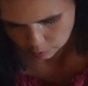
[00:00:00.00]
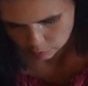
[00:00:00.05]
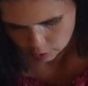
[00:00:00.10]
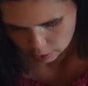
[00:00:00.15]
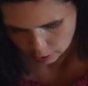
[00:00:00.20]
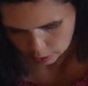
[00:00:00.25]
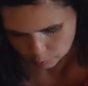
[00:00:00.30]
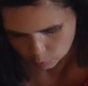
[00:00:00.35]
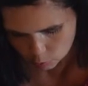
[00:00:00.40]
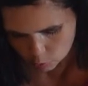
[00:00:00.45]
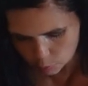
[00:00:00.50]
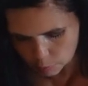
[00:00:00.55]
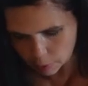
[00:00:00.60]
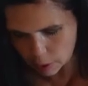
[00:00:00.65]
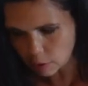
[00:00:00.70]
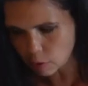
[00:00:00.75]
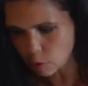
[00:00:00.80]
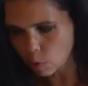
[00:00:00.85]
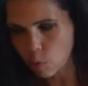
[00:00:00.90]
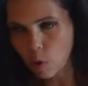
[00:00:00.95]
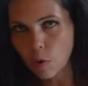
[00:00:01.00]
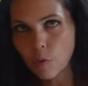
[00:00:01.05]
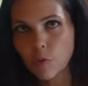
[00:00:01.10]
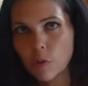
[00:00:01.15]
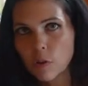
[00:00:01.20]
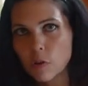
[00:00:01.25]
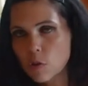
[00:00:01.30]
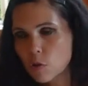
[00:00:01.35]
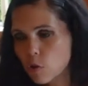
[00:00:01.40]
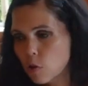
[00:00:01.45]
have time to make the
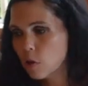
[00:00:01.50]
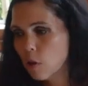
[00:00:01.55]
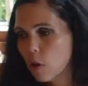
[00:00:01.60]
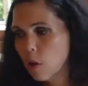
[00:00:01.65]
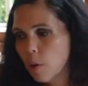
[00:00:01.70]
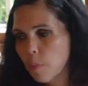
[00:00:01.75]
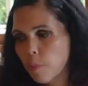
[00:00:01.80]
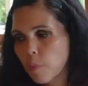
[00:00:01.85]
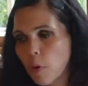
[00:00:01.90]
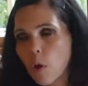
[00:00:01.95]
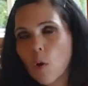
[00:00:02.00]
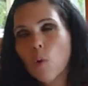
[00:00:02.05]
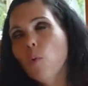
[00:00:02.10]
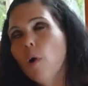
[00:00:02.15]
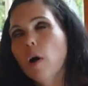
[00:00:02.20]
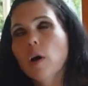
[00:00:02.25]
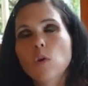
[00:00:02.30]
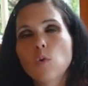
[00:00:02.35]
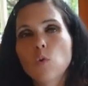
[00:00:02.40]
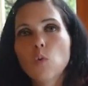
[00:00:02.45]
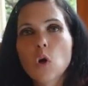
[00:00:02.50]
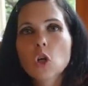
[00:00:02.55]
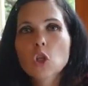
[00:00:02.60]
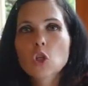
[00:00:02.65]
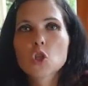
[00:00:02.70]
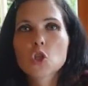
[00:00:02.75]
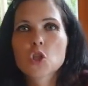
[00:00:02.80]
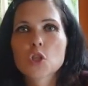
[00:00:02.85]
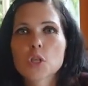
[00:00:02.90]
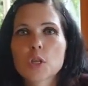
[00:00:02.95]
waffles while you
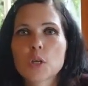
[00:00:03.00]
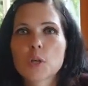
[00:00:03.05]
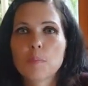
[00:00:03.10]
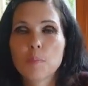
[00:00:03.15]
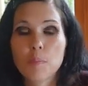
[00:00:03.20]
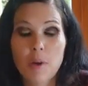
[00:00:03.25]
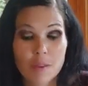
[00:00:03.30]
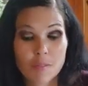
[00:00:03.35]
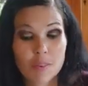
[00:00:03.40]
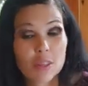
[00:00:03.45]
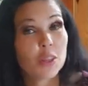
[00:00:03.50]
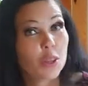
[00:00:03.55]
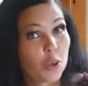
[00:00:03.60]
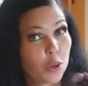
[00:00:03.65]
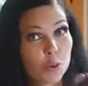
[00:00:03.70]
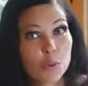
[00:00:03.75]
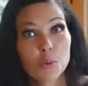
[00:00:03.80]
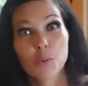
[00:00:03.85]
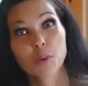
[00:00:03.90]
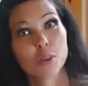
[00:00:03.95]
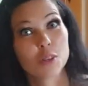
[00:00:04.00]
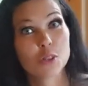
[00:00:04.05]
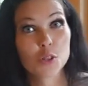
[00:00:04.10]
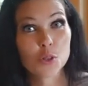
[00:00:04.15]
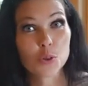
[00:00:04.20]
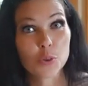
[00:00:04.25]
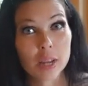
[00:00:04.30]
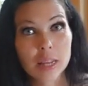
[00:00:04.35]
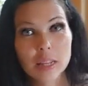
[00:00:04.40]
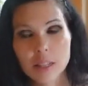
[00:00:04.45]
watch my video, which
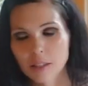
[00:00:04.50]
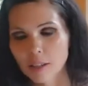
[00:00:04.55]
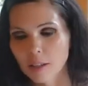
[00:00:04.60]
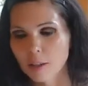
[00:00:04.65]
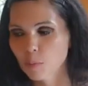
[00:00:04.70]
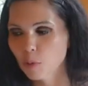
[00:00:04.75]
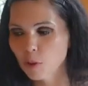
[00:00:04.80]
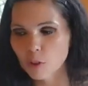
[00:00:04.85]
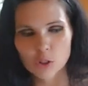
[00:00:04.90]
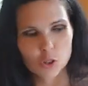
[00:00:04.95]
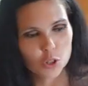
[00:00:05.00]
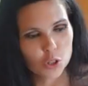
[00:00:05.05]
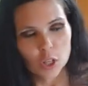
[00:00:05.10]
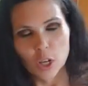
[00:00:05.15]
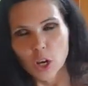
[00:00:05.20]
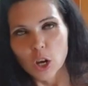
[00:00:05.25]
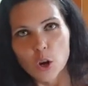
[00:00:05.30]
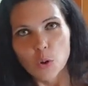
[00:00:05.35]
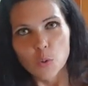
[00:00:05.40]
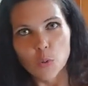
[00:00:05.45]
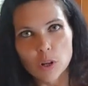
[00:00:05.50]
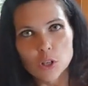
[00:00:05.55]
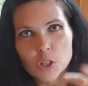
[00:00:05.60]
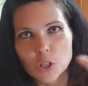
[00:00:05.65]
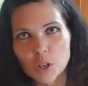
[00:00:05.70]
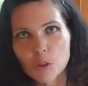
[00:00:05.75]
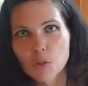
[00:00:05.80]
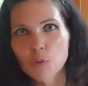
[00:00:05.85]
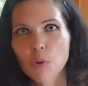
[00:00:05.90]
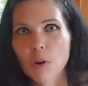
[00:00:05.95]
is great. I'm not
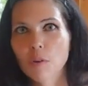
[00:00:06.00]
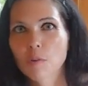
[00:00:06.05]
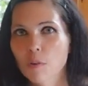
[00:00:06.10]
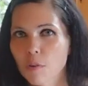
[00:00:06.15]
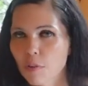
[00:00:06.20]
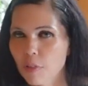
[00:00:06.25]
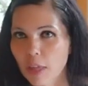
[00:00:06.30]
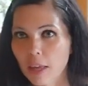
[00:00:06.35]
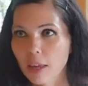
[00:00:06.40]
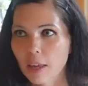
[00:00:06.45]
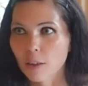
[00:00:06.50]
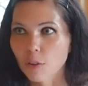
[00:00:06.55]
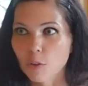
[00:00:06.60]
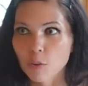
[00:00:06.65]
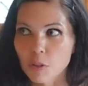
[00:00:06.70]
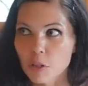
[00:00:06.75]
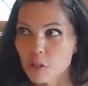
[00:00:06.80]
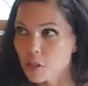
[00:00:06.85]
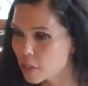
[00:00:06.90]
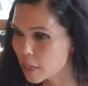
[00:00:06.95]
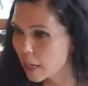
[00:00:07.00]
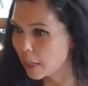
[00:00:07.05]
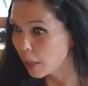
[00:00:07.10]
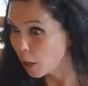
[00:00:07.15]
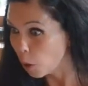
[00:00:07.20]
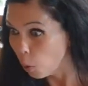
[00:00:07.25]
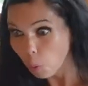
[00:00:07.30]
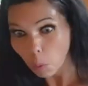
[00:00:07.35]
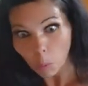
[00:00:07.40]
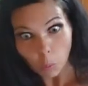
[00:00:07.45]
rushing through everything and you're just
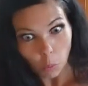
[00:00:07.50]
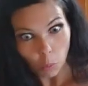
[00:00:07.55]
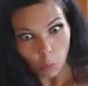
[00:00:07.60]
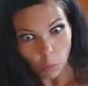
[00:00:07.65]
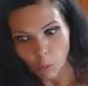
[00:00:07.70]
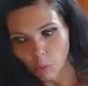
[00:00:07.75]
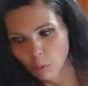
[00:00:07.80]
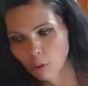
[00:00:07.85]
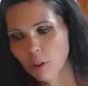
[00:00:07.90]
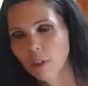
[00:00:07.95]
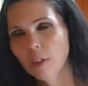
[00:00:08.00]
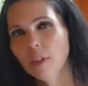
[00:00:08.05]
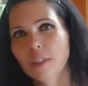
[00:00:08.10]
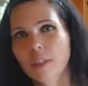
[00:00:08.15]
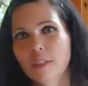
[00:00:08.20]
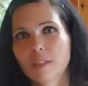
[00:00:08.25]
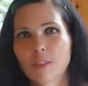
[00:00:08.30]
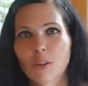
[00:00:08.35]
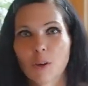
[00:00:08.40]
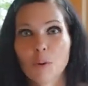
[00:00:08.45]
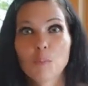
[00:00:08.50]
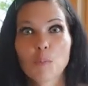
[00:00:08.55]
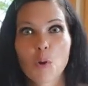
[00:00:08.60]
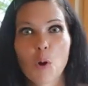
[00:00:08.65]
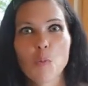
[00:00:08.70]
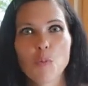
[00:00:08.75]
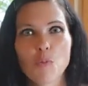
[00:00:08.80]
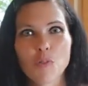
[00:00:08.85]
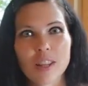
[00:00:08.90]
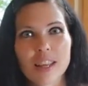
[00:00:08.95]
standing woo-hoo-hoo. So
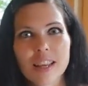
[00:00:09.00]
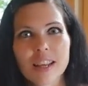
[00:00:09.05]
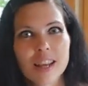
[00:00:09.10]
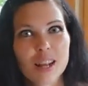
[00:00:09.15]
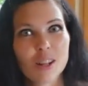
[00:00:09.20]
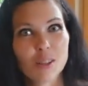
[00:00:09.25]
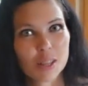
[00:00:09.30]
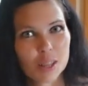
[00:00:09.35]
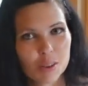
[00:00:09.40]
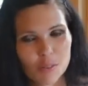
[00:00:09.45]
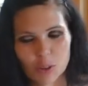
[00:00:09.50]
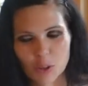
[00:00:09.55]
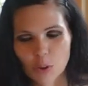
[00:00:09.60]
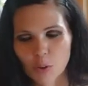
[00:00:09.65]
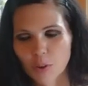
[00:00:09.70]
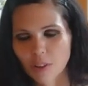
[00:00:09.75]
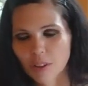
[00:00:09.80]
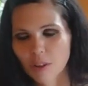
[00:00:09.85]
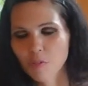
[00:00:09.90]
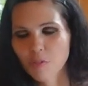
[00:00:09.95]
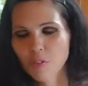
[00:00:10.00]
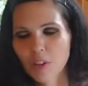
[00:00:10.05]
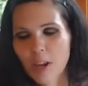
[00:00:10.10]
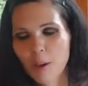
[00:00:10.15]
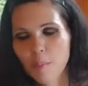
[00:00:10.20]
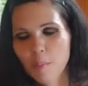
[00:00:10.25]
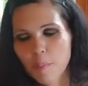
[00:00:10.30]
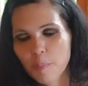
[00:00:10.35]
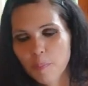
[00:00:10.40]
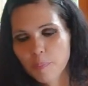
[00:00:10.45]
hopefully I'll give you enough
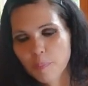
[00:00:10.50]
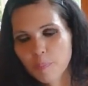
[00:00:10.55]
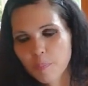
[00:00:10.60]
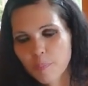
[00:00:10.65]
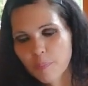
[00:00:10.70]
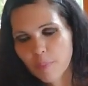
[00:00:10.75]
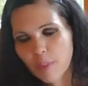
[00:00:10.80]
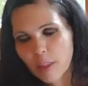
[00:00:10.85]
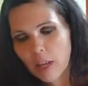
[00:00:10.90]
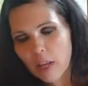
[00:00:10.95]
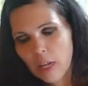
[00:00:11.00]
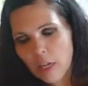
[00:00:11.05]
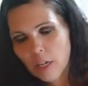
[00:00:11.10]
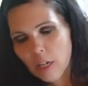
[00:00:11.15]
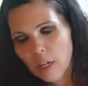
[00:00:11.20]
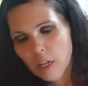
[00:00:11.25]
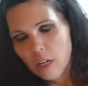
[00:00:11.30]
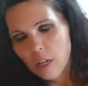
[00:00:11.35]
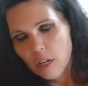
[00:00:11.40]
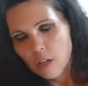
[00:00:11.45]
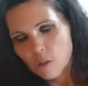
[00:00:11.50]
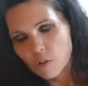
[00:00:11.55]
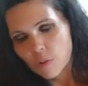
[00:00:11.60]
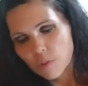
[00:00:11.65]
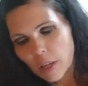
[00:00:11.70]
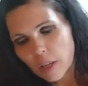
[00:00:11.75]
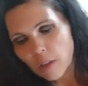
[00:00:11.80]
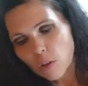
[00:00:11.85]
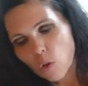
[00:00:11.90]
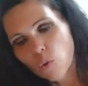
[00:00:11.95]
time.
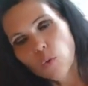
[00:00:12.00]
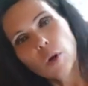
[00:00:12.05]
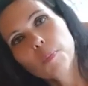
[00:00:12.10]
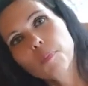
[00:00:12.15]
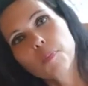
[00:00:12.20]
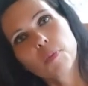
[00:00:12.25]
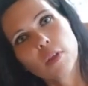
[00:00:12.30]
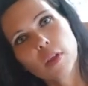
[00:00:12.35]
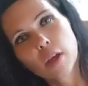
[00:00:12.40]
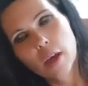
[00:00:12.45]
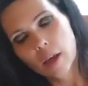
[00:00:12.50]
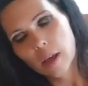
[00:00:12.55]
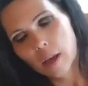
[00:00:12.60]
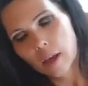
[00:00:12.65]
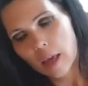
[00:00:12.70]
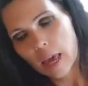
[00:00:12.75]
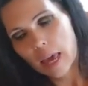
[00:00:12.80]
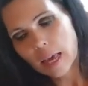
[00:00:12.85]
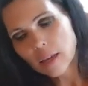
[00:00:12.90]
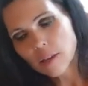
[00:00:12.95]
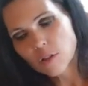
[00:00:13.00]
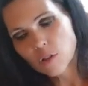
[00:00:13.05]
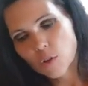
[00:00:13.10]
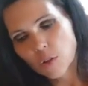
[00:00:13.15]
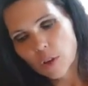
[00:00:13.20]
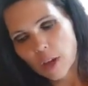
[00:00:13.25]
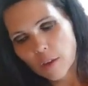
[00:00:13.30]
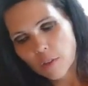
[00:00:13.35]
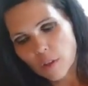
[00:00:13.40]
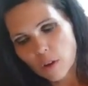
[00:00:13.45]
So then you whip the eggs
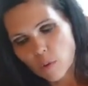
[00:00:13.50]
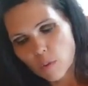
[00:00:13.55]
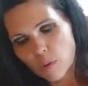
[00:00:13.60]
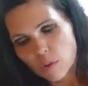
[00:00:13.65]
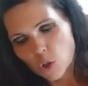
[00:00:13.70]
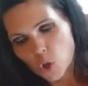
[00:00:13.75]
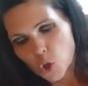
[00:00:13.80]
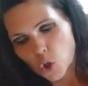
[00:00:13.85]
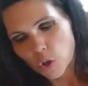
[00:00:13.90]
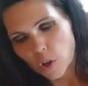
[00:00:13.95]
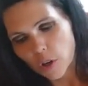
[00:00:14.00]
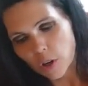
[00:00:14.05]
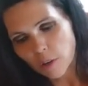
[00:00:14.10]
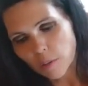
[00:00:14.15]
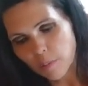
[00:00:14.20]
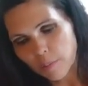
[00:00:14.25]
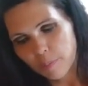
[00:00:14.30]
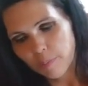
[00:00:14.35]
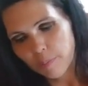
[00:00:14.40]
together with the sugar.